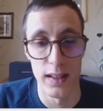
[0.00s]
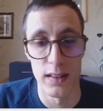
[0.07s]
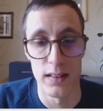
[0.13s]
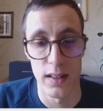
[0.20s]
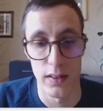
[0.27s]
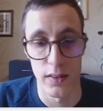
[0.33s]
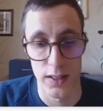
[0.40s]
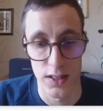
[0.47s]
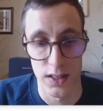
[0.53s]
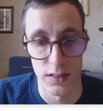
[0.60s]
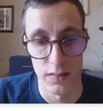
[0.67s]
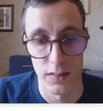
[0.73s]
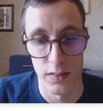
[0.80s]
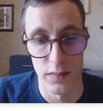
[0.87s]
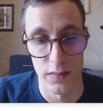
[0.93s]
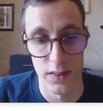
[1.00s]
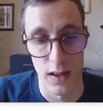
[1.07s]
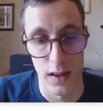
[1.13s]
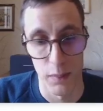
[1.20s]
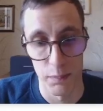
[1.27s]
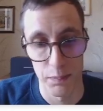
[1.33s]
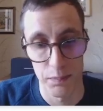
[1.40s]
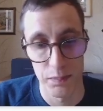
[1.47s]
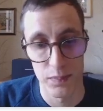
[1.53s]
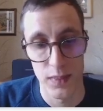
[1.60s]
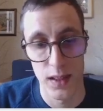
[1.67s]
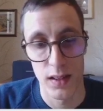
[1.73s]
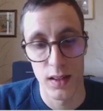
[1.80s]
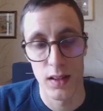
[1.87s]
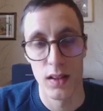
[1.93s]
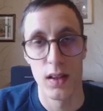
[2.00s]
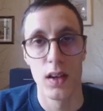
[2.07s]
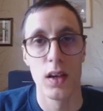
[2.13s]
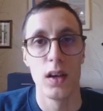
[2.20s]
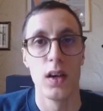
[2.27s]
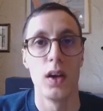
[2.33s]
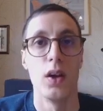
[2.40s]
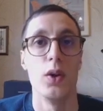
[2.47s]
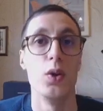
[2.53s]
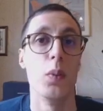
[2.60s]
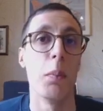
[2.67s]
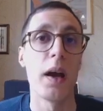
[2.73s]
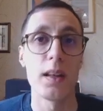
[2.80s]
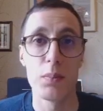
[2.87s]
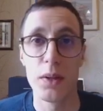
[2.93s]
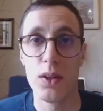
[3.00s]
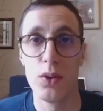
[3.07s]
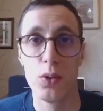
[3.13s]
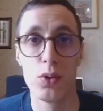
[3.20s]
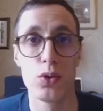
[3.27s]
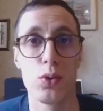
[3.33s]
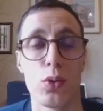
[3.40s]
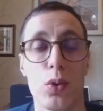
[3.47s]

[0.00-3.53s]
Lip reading: interactive there. You might be used to